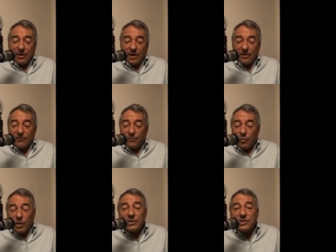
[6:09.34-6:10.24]
uh
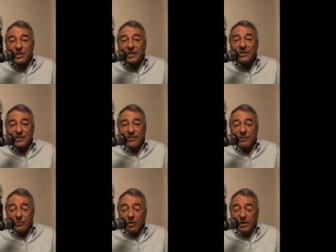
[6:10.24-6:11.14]
one six
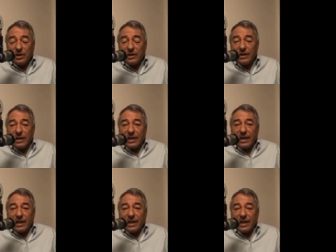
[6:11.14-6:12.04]
seven one.
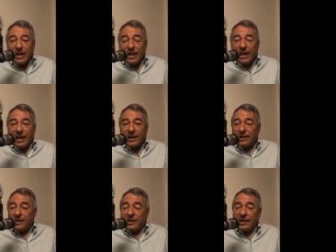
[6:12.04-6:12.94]
Okay.
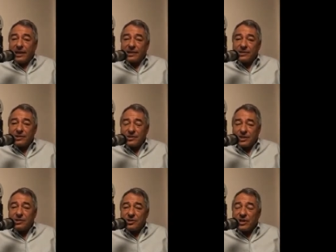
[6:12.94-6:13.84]
And again, it's
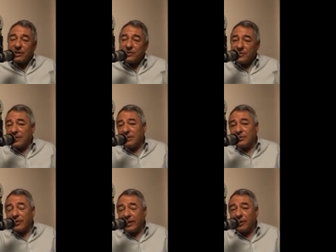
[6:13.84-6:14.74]
Sunshine
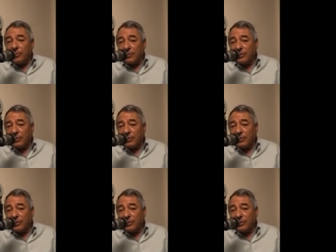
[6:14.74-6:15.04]
Senior Help.